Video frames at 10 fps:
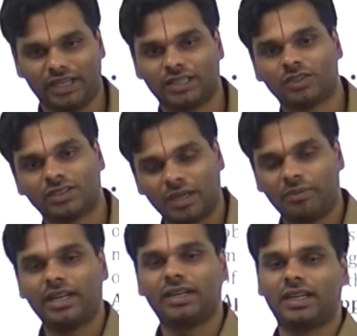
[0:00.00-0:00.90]
it. So
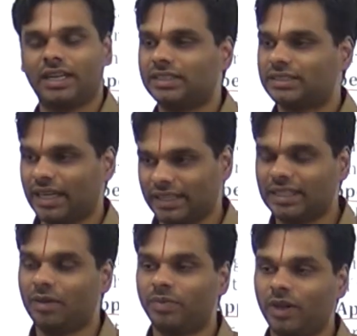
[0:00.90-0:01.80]
Siberian crane is an
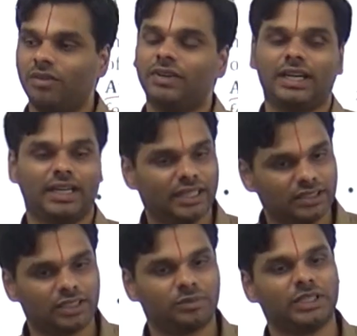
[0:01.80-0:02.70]
example of an
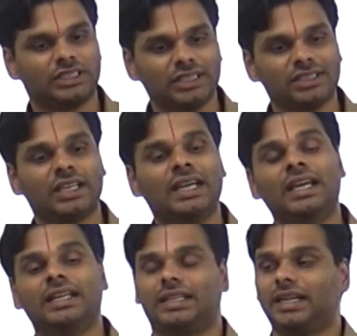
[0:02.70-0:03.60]
endangered species
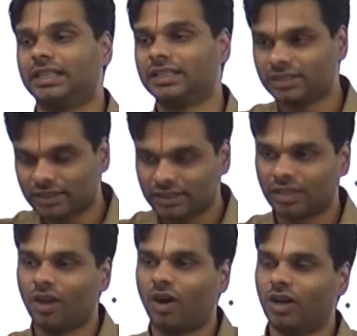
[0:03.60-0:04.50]
that is
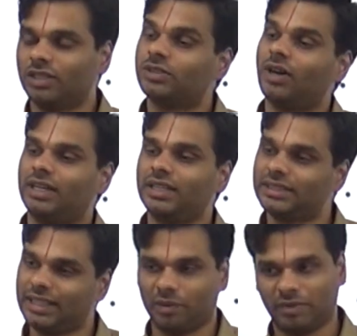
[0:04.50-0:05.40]
also under
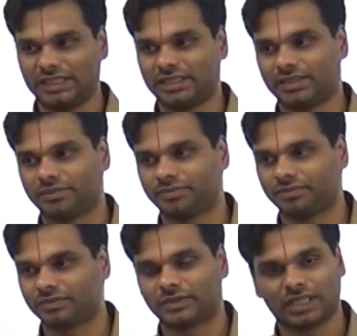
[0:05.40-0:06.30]
CMS.
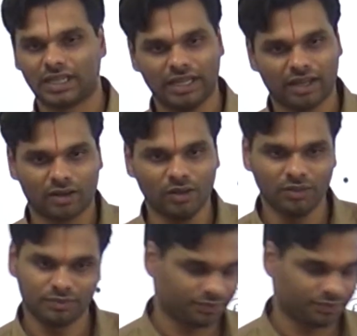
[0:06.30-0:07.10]
Clear, no?